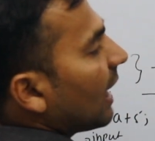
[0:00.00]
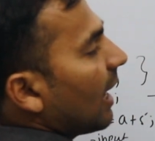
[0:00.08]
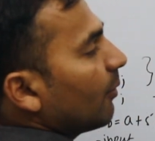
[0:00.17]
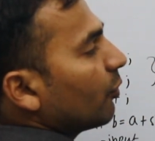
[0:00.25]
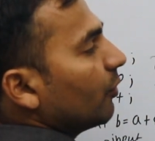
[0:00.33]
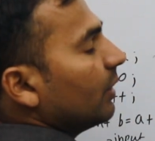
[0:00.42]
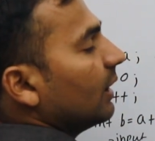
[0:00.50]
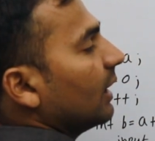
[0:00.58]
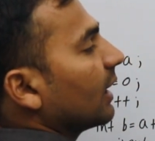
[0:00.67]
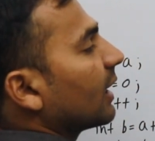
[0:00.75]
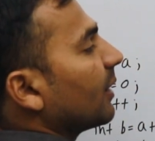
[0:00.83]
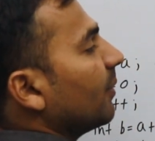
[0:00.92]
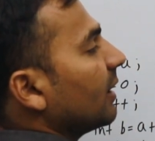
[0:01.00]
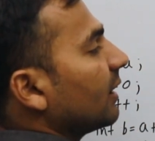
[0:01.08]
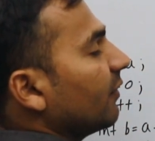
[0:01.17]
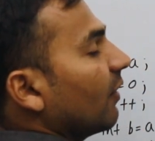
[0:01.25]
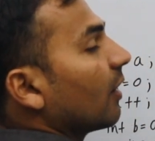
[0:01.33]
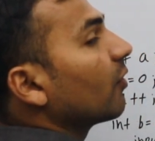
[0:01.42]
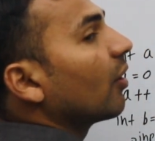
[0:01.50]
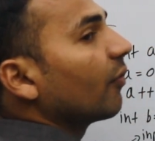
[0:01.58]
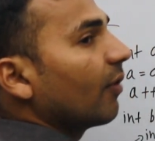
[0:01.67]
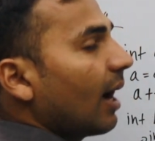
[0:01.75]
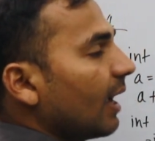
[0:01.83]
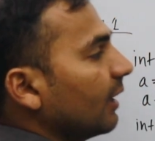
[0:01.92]
times do we increment the value of
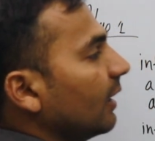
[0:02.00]
I?